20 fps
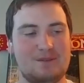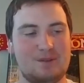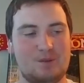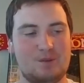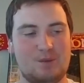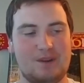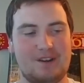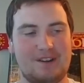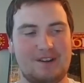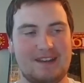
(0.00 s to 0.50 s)
was a
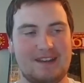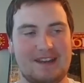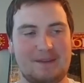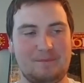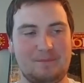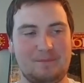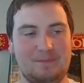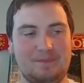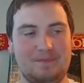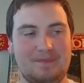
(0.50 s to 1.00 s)
weird
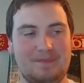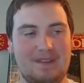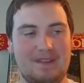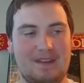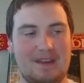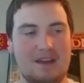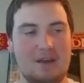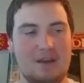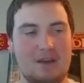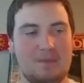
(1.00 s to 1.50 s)
time.
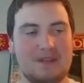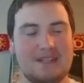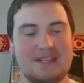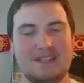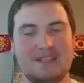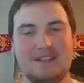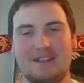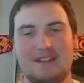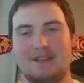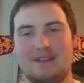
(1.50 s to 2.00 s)
But
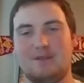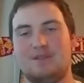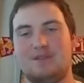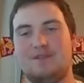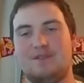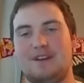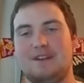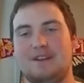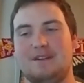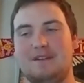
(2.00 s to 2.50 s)
Disneyland
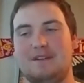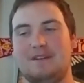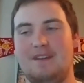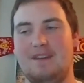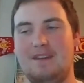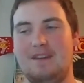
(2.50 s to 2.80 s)
was fun.